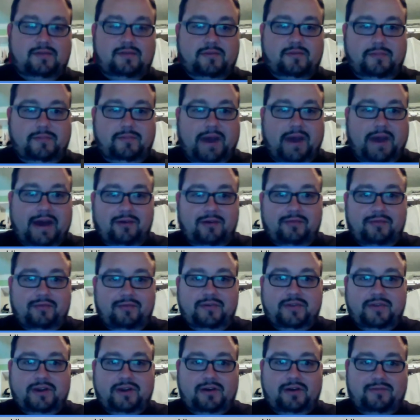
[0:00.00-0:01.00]
battle
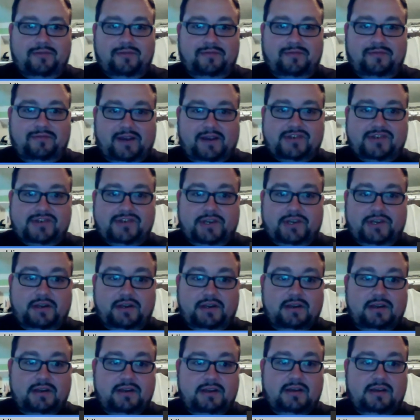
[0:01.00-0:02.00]
for their affection
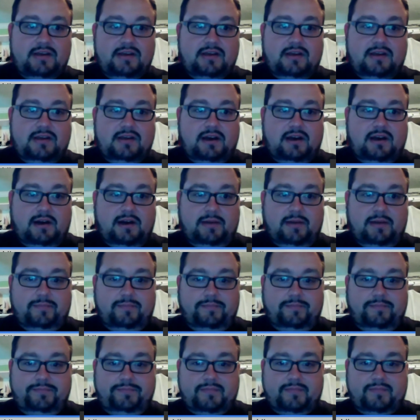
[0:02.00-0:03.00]

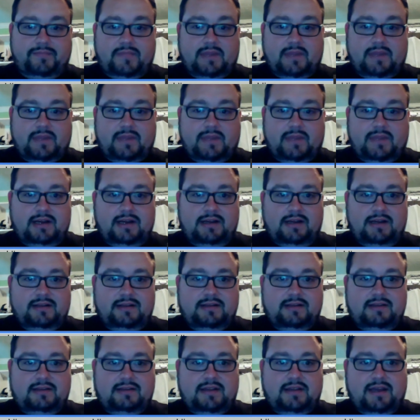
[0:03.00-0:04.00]
um, uh,
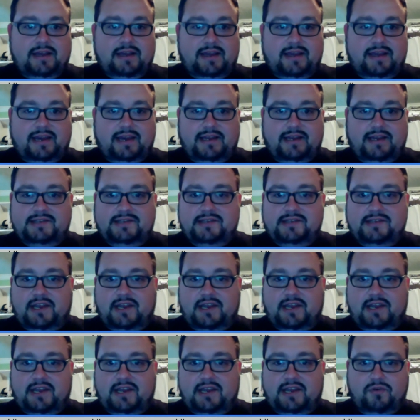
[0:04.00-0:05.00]
against
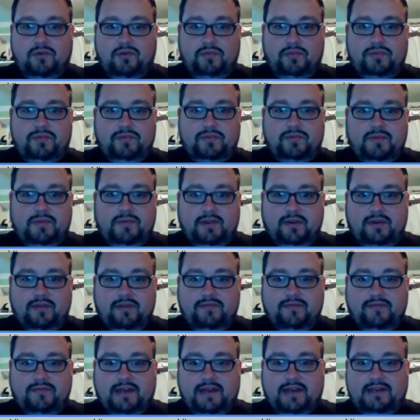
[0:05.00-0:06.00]
a group
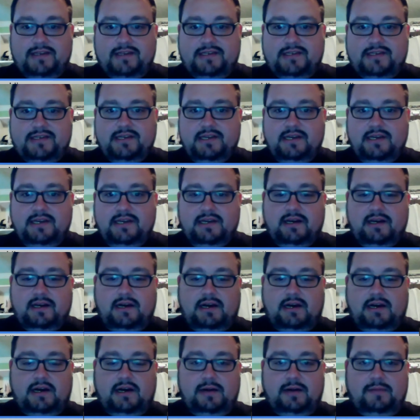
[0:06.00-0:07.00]
event.
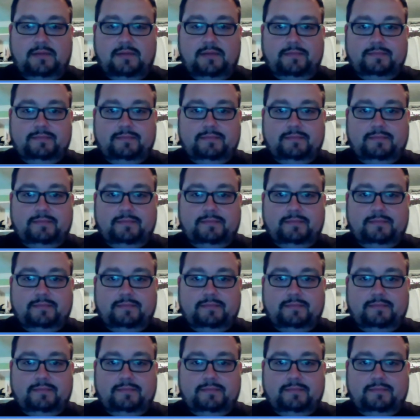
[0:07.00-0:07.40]
Um,